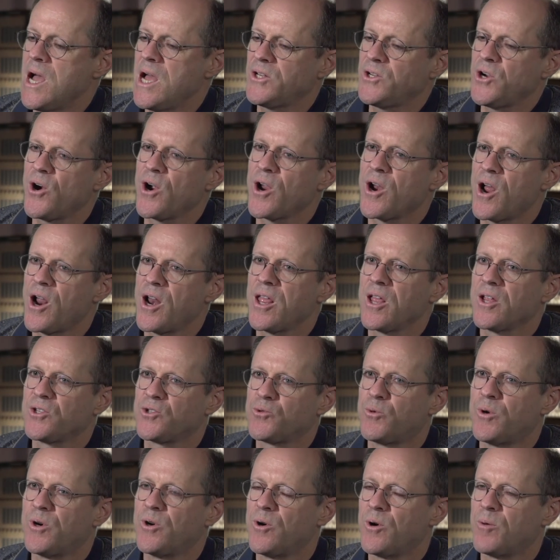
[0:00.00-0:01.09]
Target
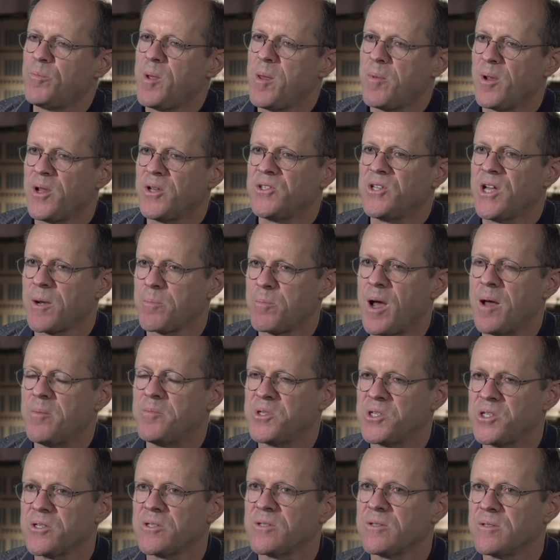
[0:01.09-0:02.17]
audience were people in tech
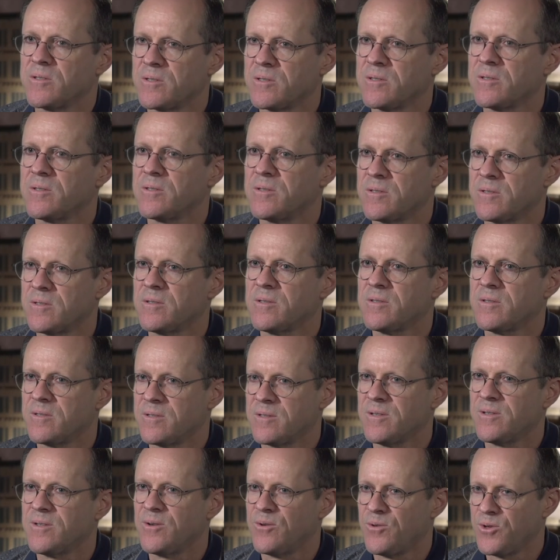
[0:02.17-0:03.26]
pubs.
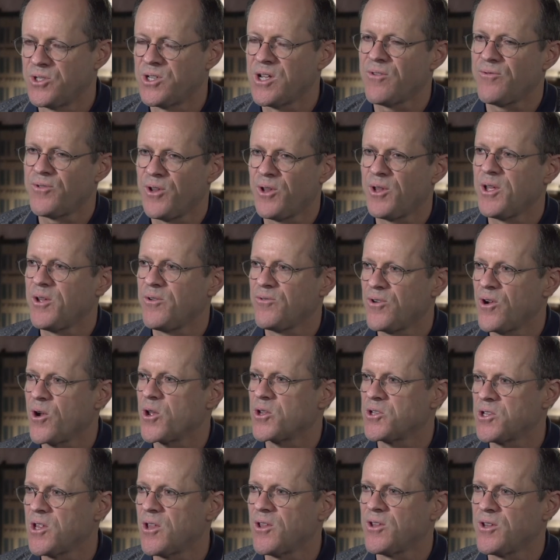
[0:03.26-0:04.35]
We definitely
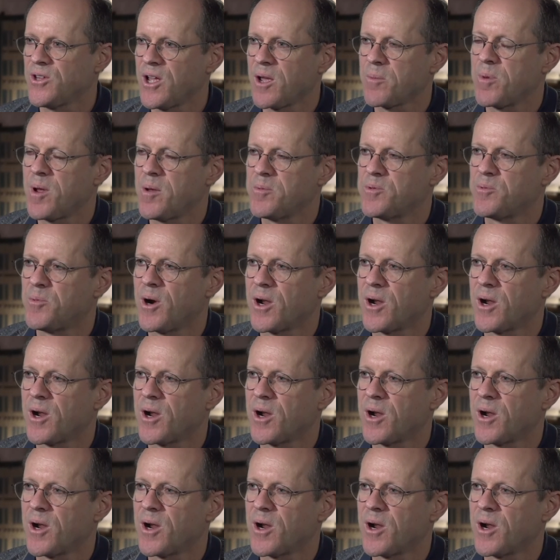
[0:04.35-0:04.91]
focused on the tech pubs